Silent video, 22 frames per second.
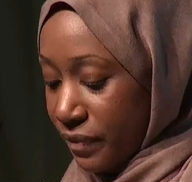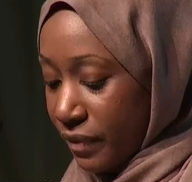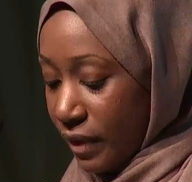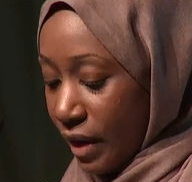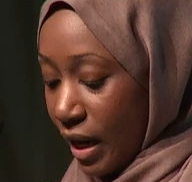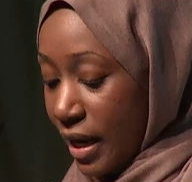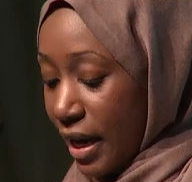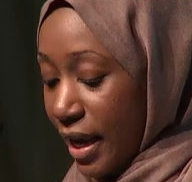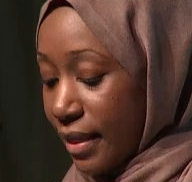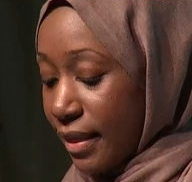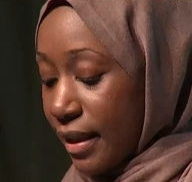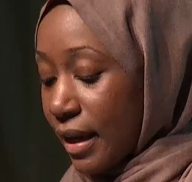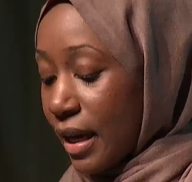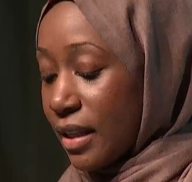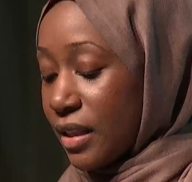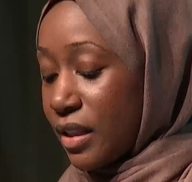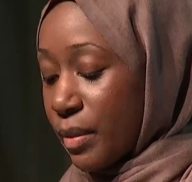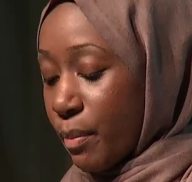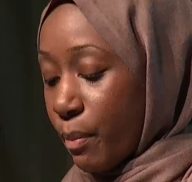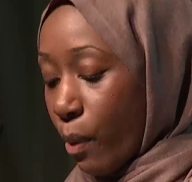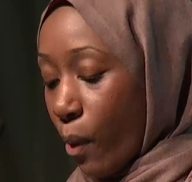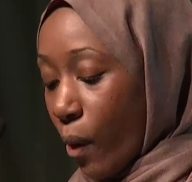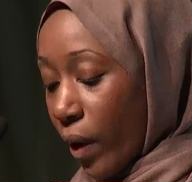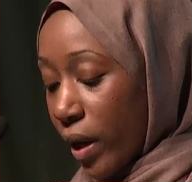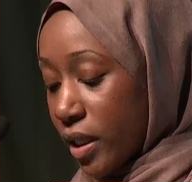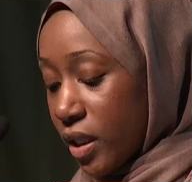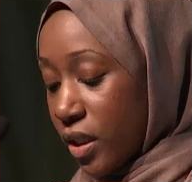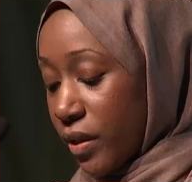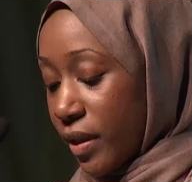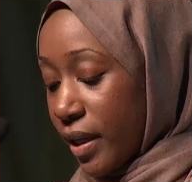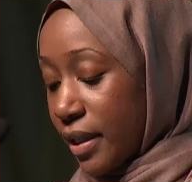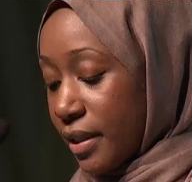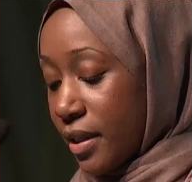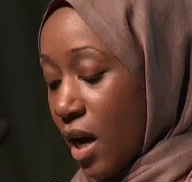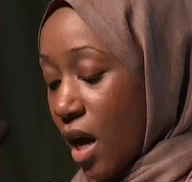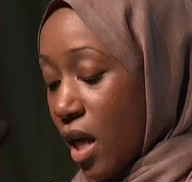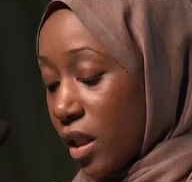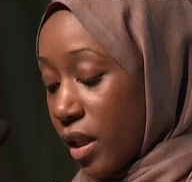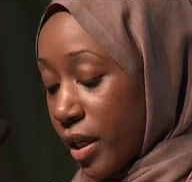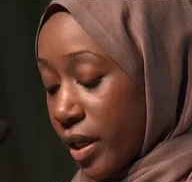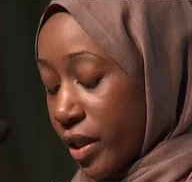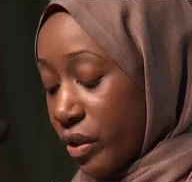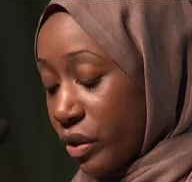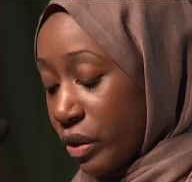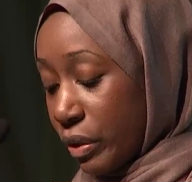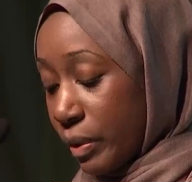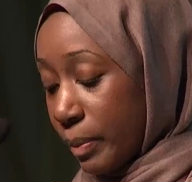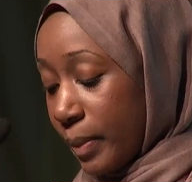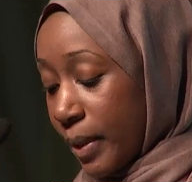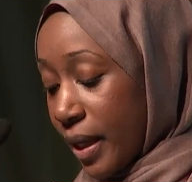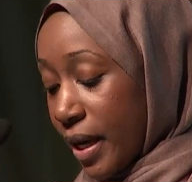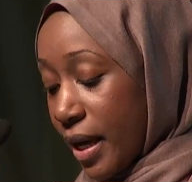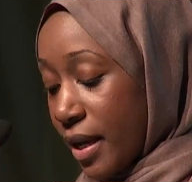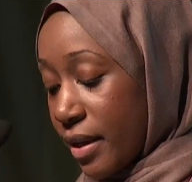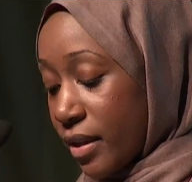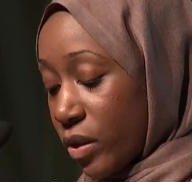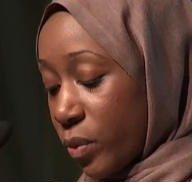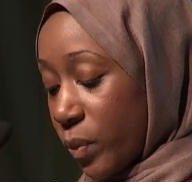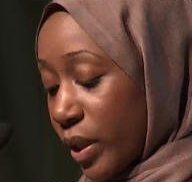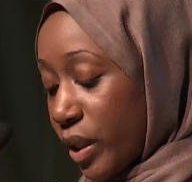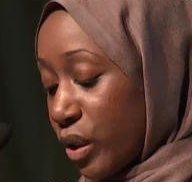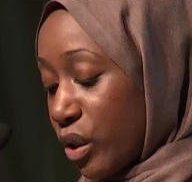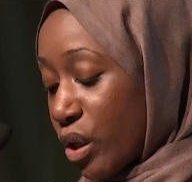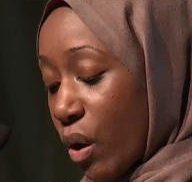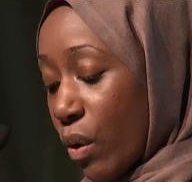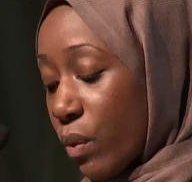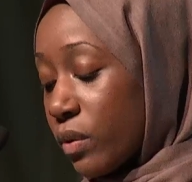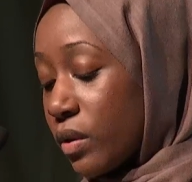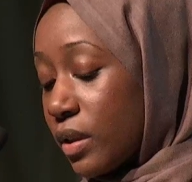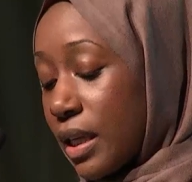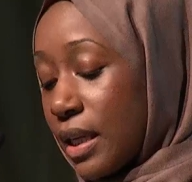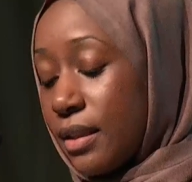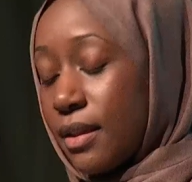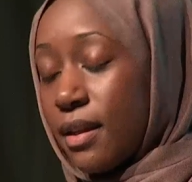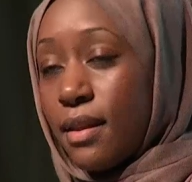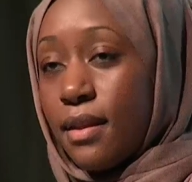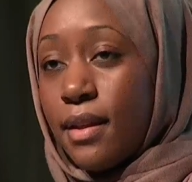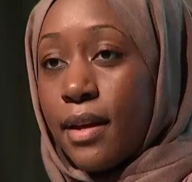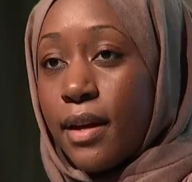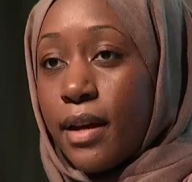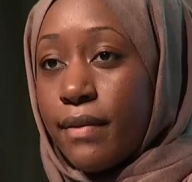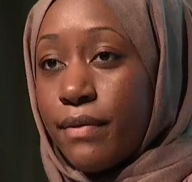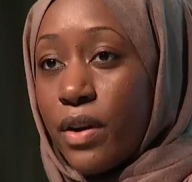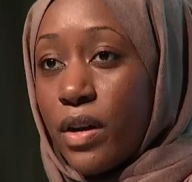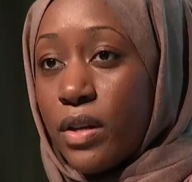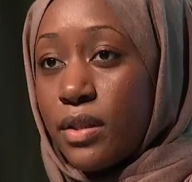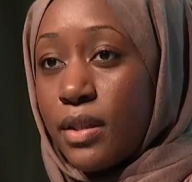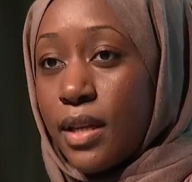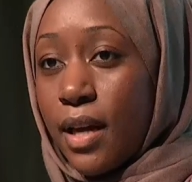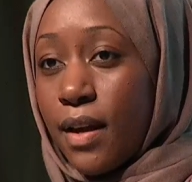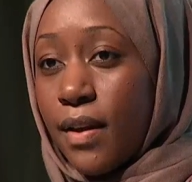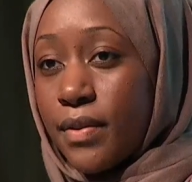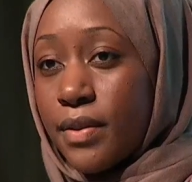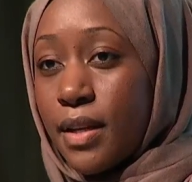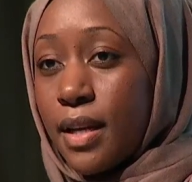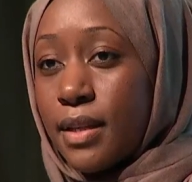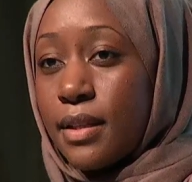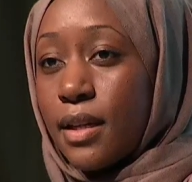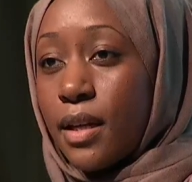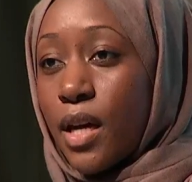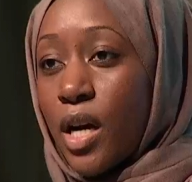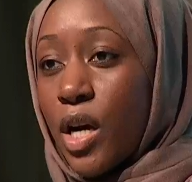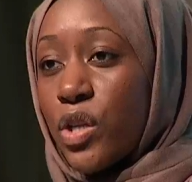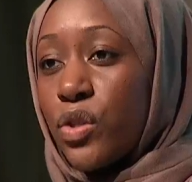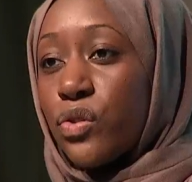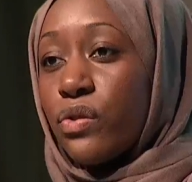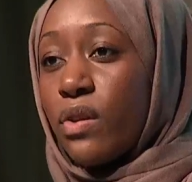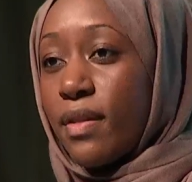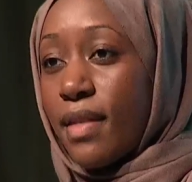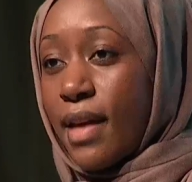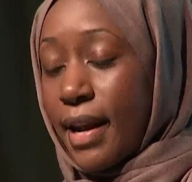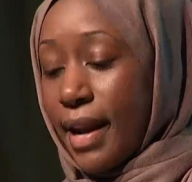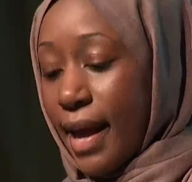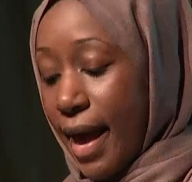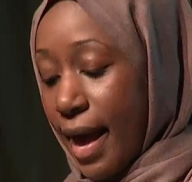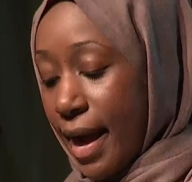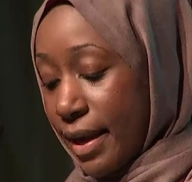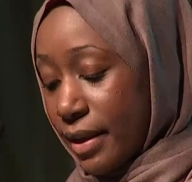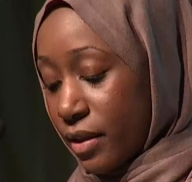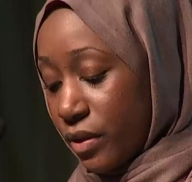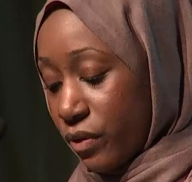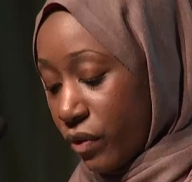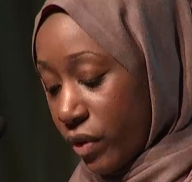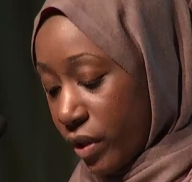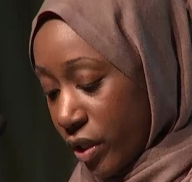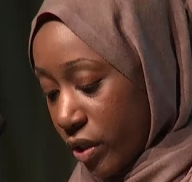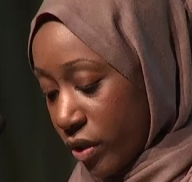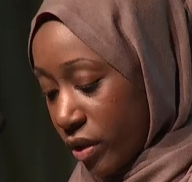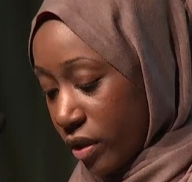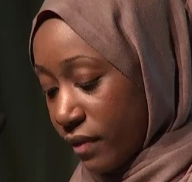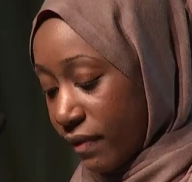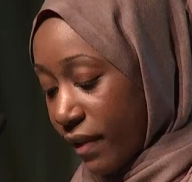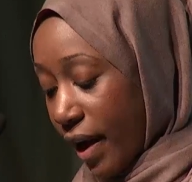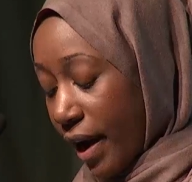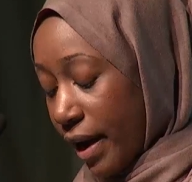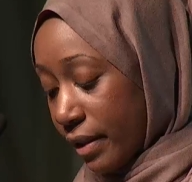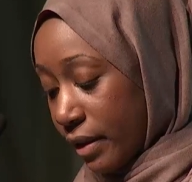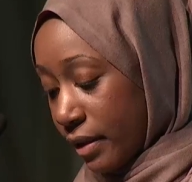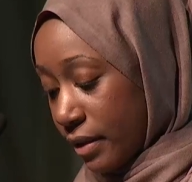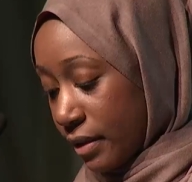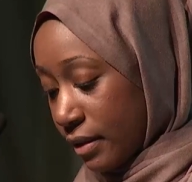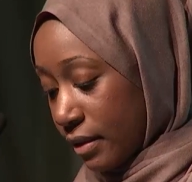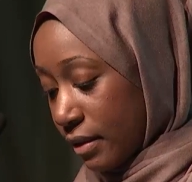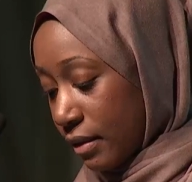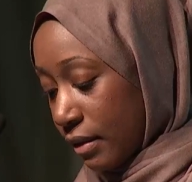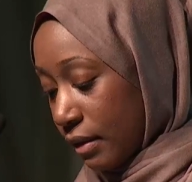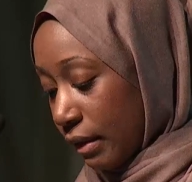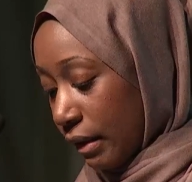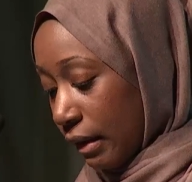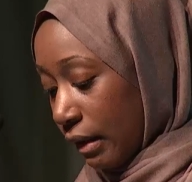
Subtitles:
And I think it's important to acknowledge, because we don't tend to think of ourselves as a country that has religious violence.